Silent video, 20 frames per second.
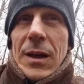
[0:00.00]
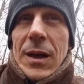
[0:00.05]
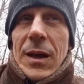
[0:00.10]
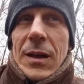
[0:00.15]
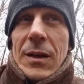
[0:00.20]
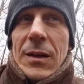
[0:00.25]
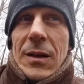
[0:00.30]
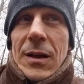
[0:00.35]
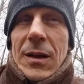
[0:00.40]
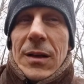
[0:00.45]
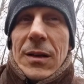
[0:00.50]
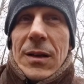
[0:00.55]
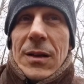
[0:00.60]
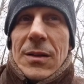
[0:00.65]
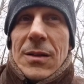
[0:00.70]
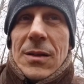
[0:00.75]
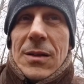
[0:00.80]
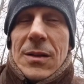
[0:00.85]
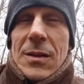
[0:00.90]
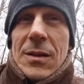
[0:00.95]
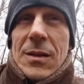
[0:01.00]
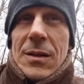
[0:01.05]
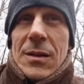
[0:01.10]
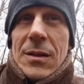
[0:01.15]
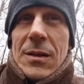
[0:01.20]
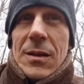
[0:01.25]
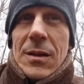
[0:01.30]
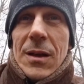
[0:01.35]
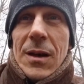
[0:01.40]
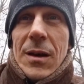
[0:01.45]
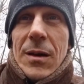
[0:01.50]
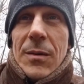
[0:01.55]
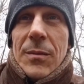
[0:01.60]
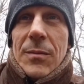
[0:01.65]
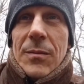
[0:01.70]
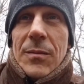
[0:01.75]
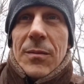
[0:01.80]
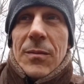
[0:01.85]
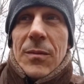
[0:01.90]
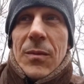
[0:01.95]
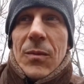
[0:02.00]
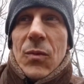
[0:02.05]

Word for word: and uh, this um,